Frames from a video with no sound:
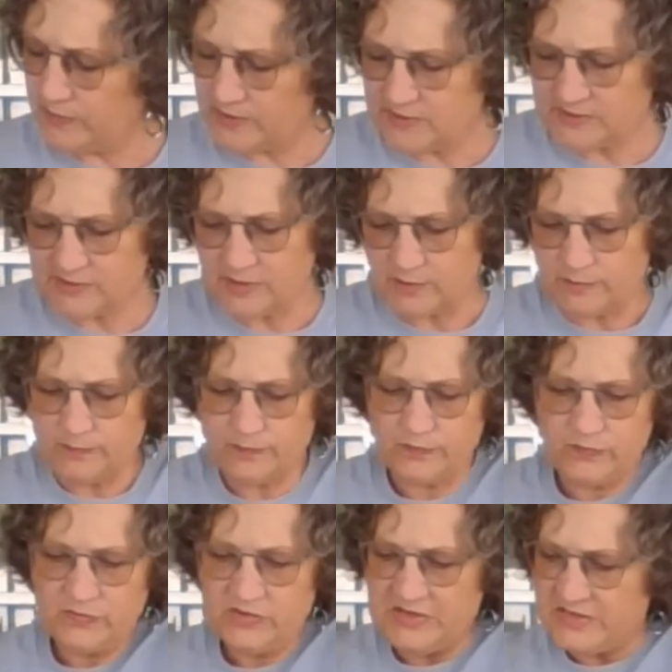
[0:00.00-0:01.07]
so
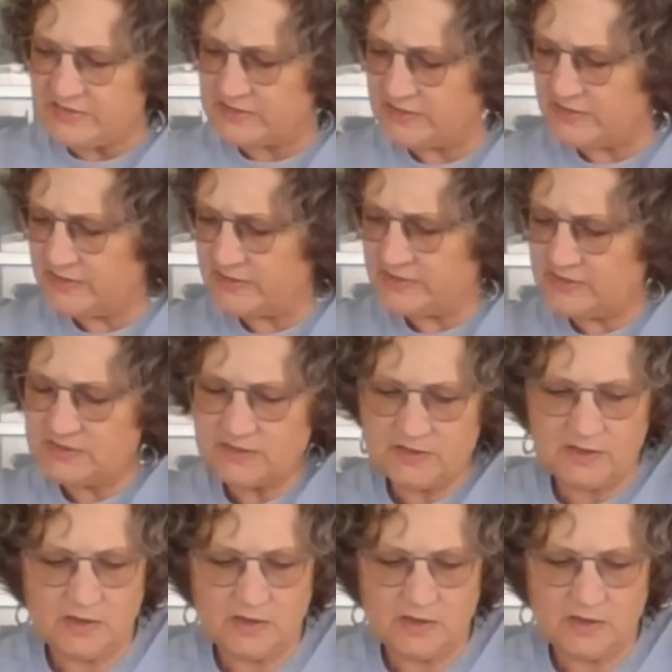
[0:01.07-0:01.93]
this is